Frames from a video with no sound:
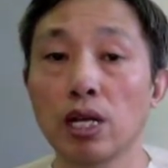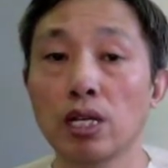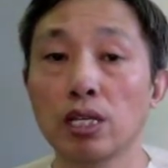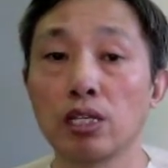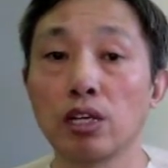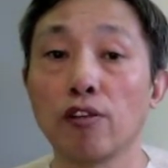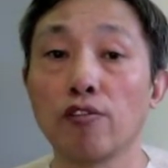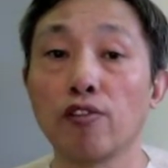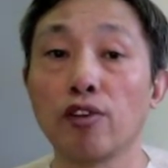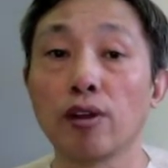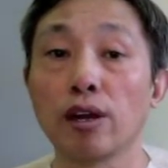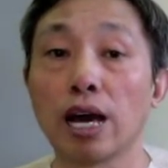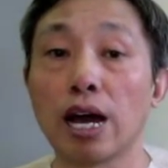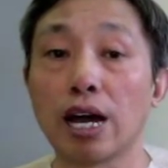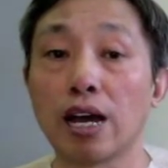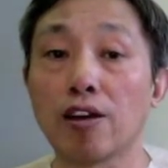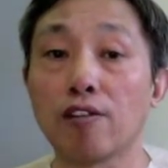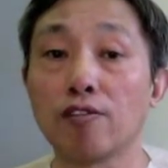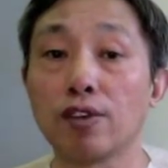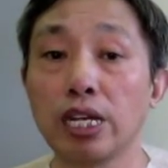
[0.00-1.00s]
If you
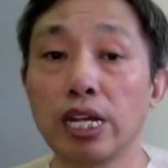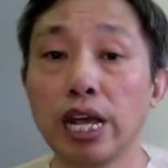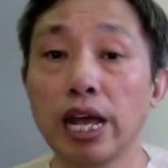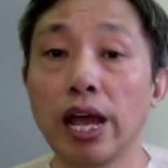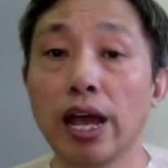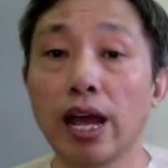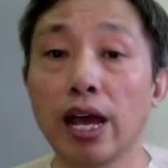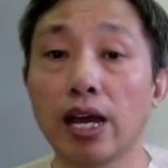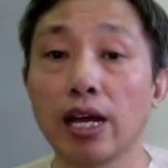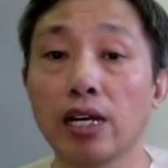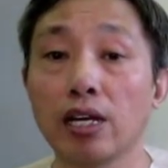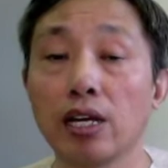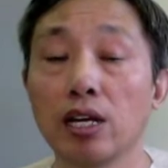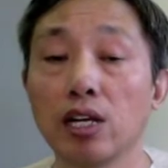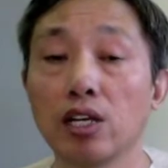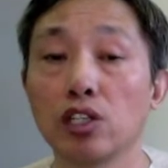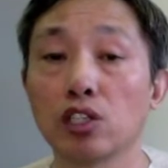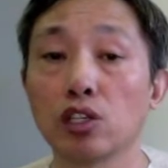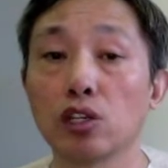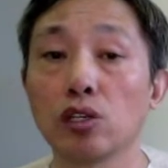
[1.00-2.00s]
lack of yang,
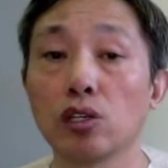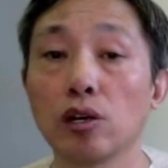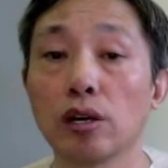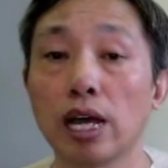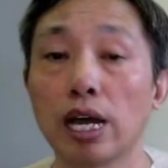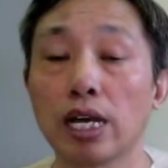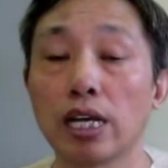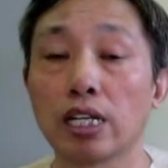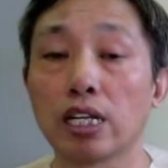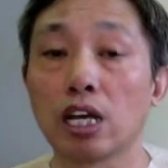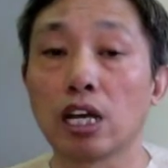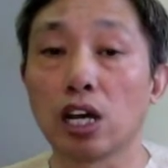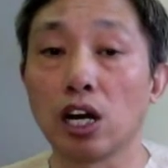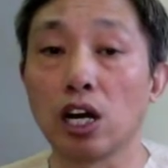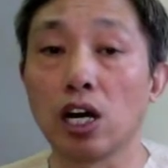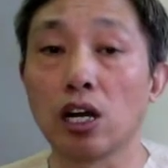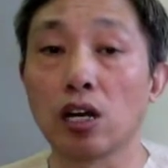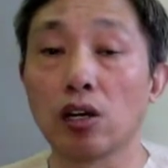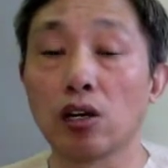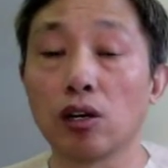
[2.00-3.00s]
so you like the
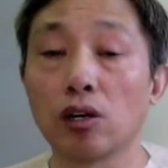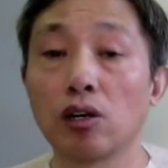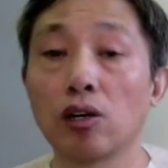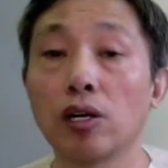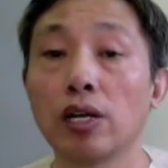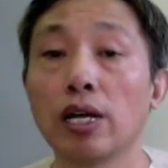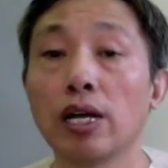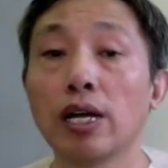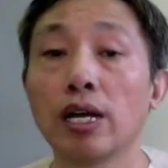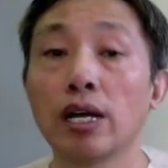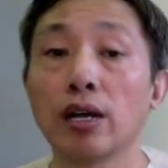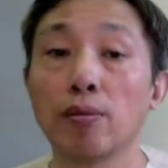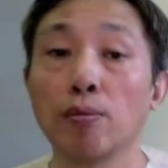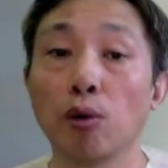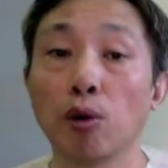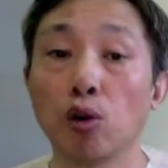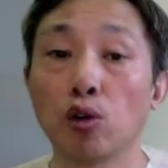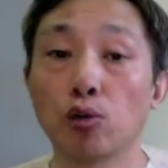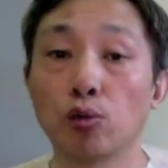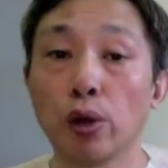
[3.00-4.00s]
color
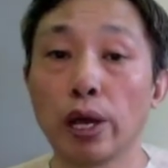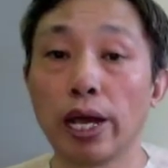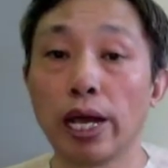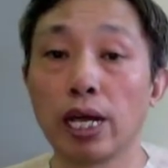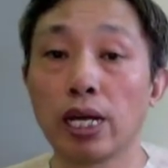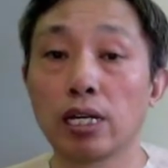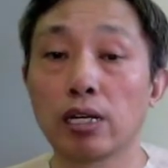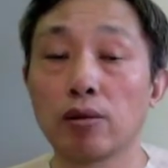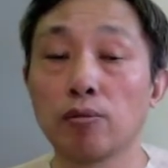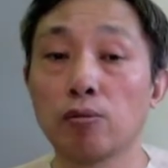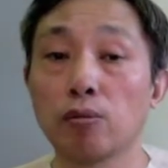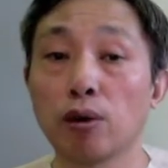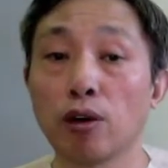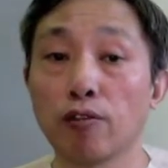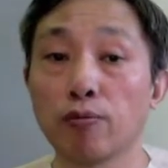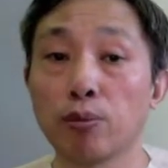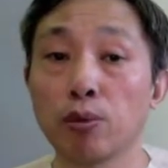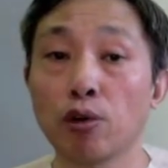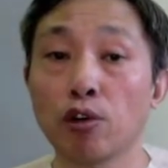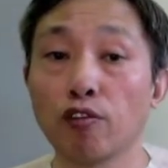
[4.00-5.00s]
more red,
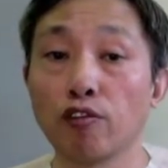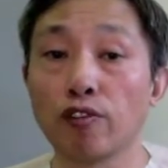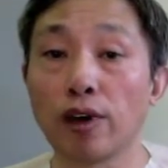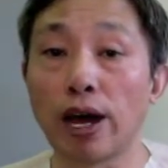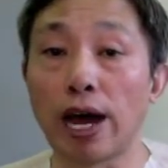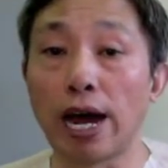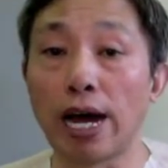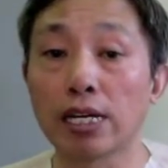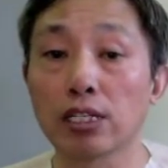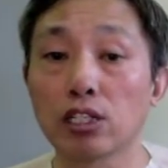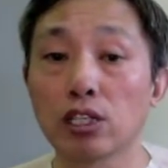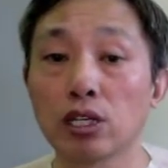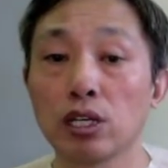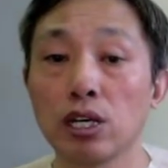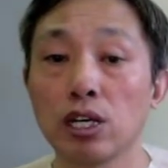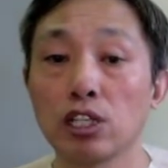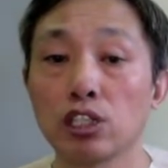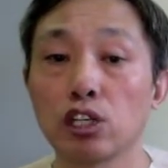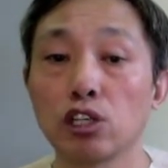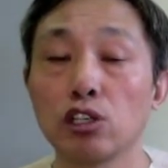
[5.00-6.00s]
move fast,
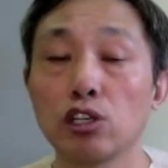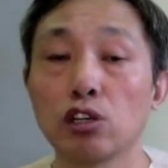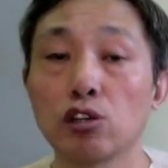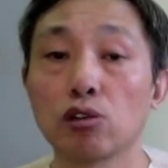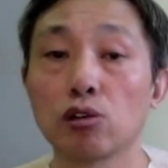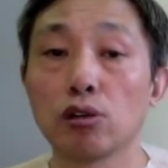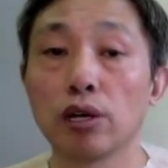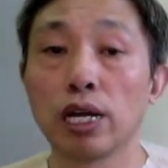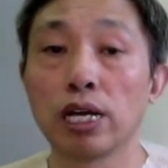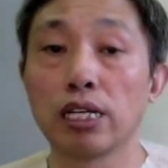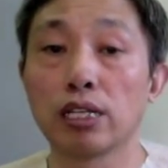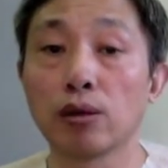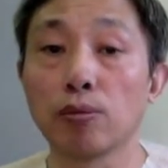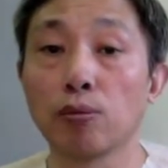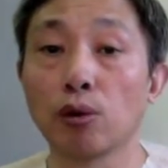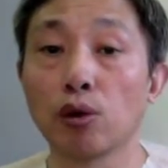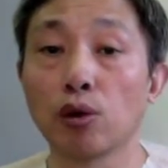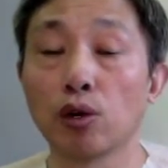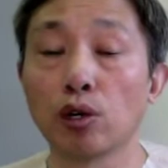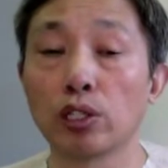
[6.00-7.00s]
so you create
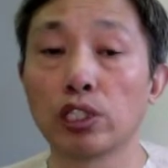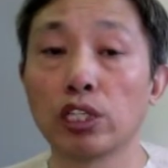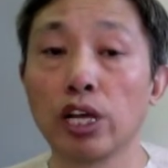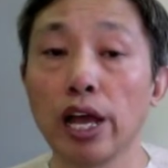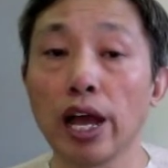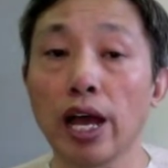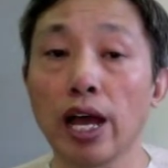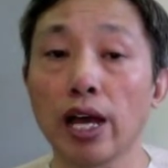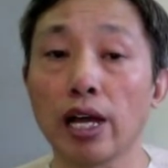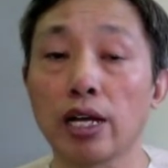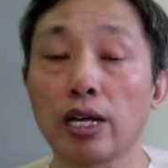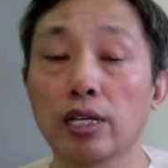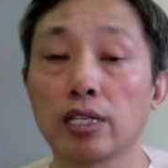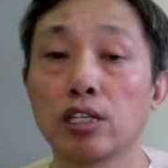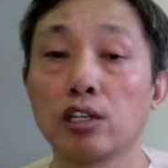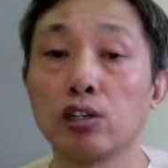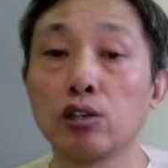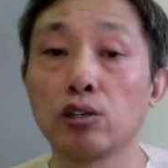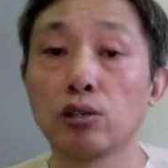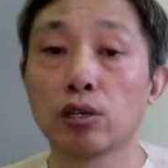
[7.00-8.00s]
more yang.
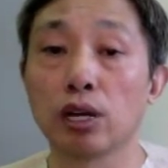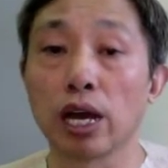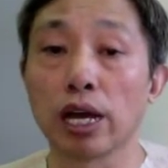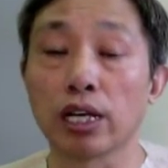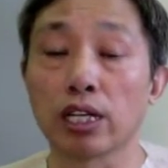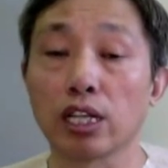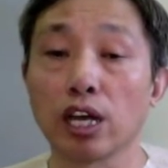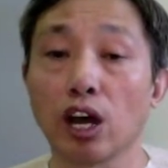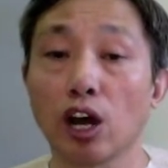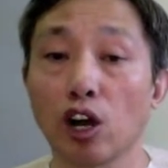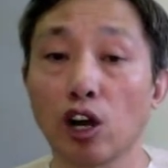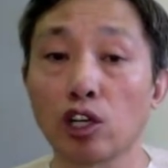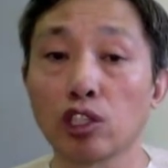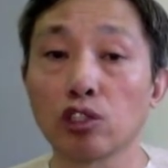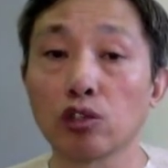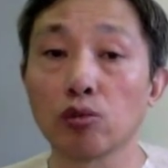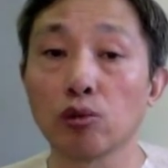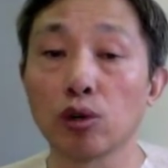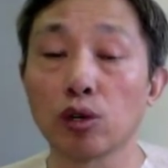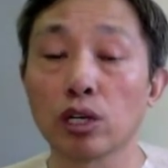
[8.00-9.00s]
You like the
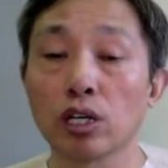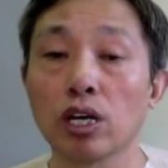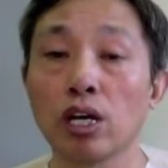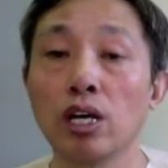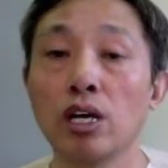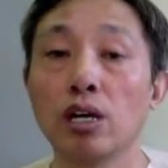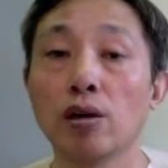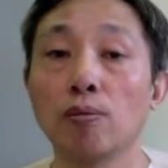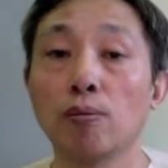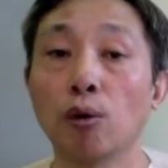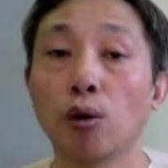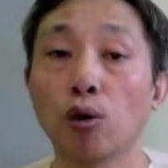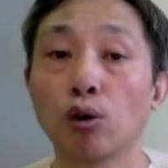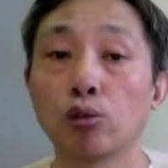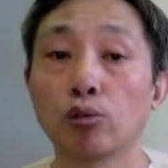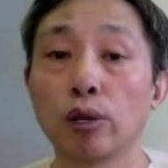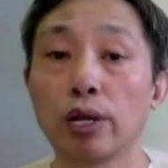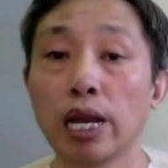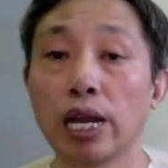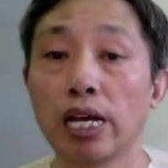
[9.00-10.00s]
artwork more
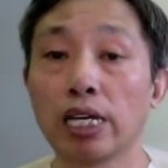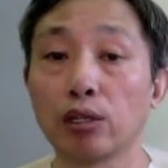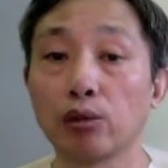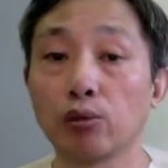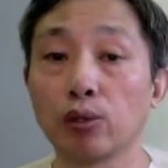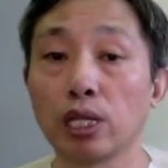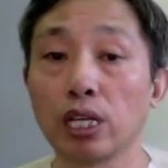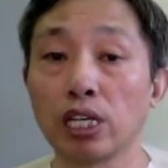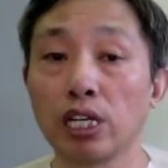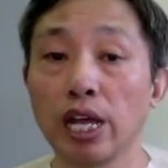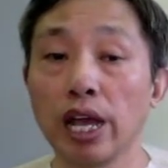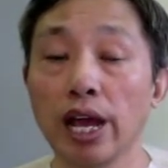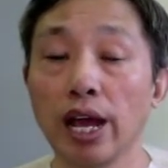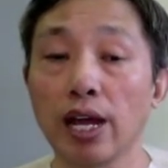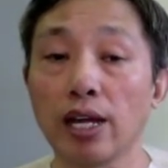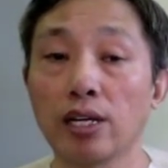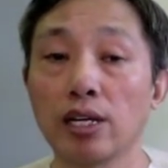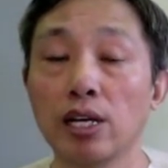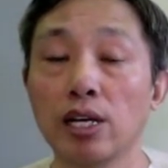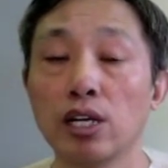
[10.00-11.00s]
related with the yang.
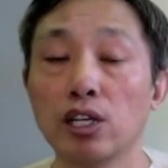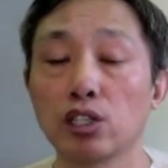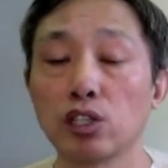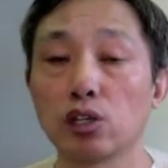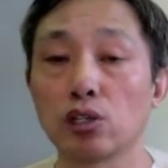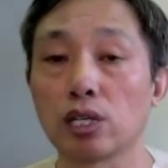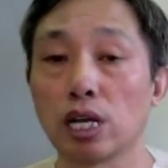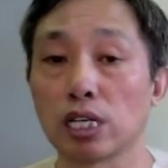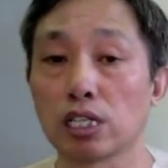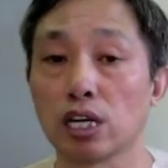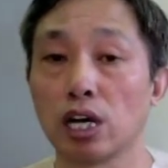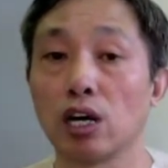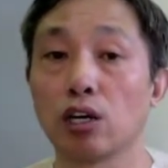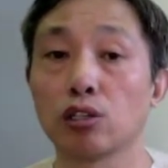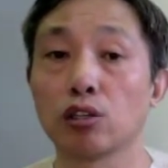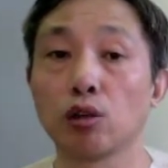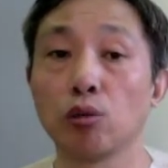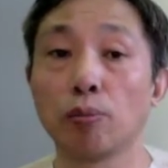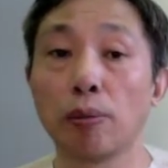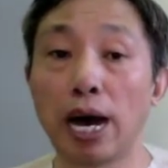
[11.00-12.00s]
So that's how
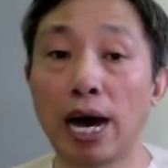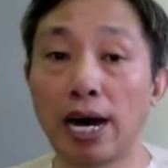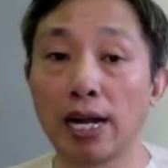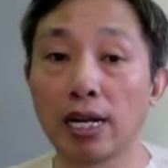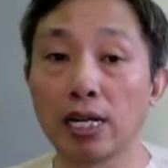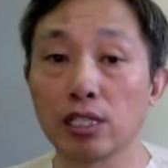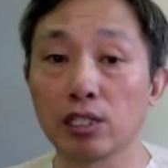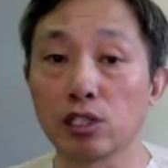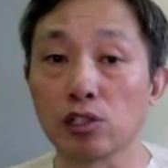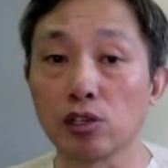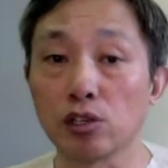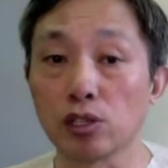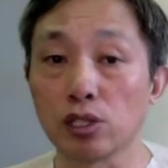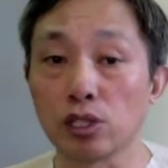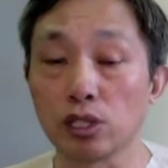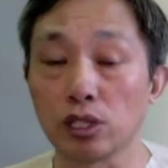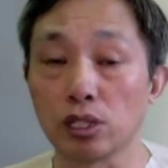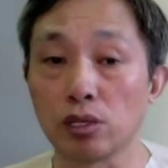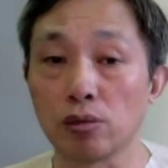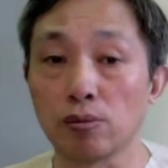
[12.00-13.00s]
to balance your
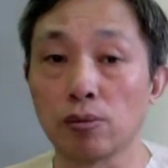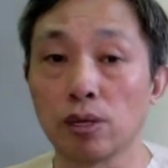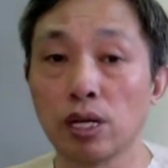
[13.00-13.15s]
system.